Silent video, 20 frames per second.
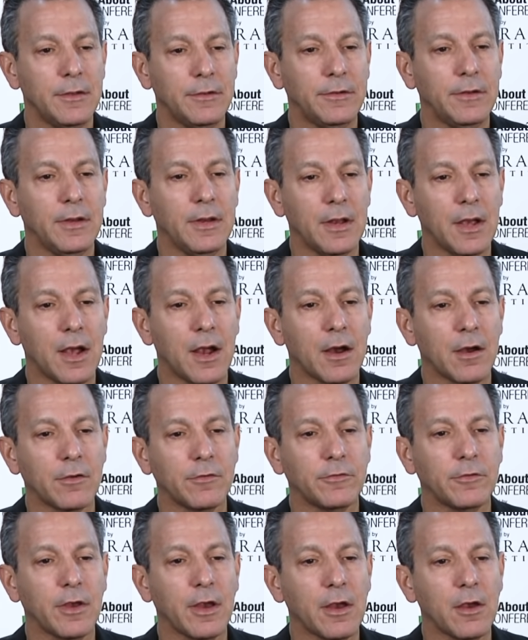D R
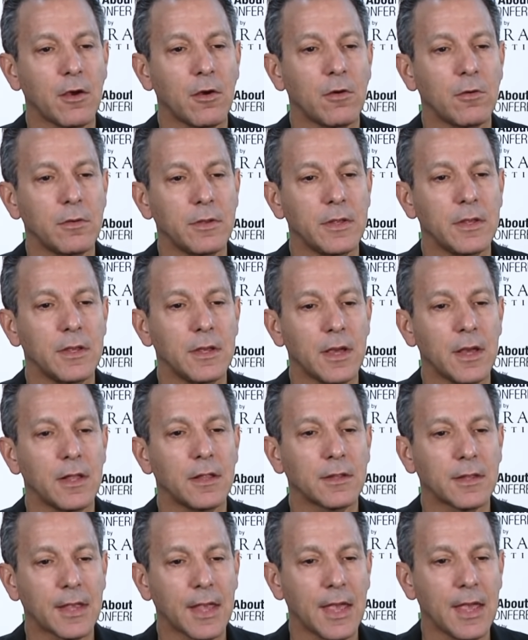J O E L
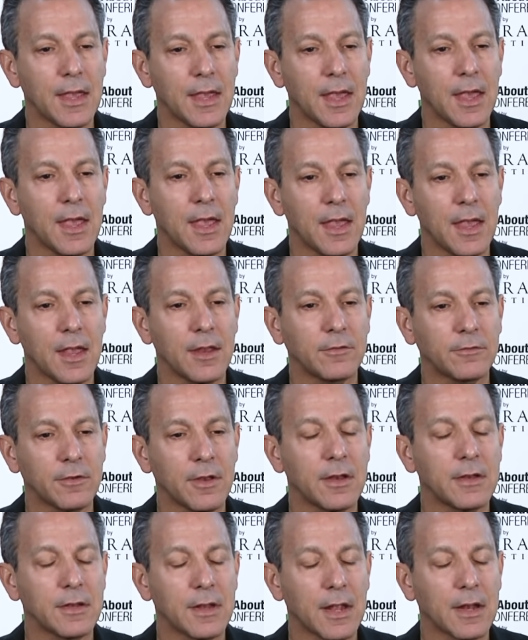K A H
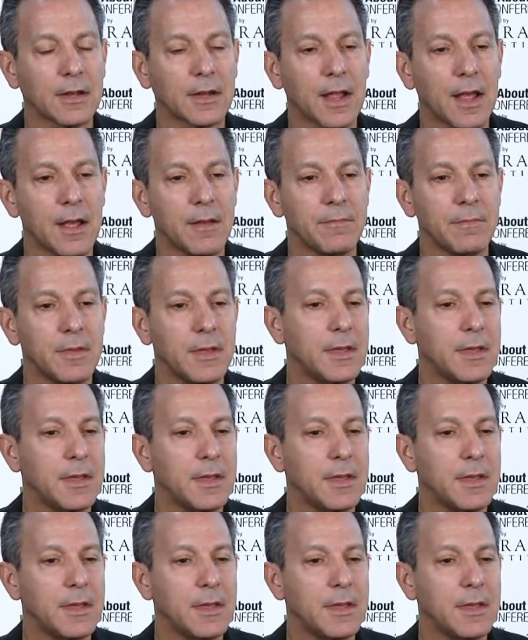N dot com,